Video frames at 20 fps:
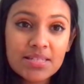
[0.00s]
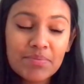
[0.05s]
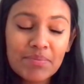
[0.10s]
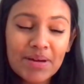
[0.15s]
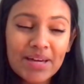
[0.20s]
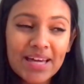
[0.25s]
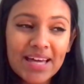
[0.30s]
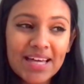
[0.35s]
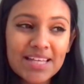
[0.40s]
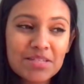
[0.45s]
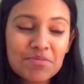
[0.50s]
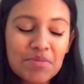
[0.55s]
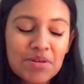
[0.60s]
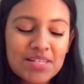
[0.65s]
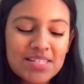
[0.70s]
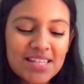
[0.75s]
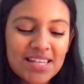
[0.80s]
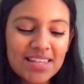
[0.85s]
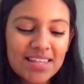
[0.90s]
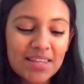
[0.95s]
My
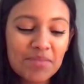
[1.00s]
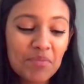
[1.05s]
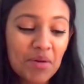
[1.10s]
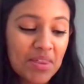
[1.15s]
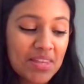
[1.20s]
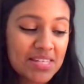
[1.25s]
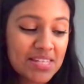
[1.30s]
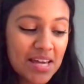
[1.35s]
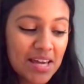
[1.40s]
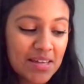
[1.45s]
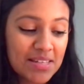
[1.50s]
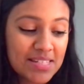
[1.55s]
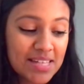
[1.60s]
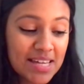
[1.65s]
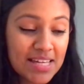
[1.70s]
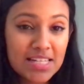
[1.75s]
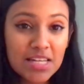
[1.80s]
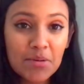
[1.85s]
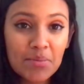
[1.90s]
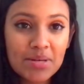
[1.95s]
husband said that by the
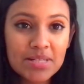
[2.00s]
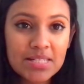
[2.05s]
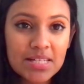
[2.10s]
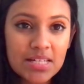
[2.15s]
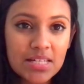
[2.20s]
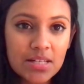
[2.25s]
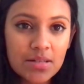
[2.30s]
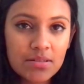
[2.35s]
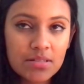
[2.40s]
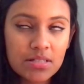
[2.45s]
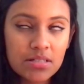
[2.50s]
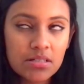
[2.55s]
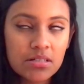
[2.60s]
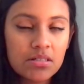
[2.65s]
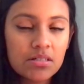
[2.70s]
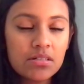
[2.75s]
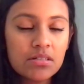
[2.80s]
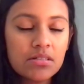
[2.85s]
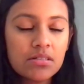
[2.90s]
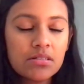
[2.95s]
second time I signed, I was like,
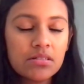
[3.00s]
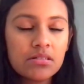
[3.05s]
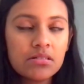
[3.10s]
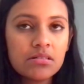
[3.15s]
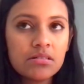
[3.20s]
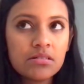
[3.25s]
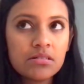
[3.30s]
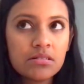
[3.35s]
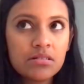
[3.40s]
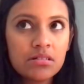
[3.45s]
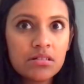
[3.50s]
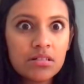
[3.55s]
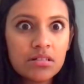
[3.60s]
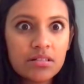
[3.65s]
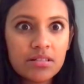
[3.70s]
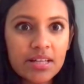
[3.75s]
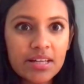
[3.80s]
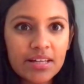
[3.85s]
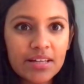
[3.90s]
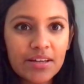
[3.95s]

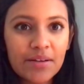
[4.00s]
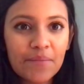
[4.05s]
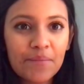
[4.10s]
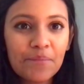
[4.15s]
like,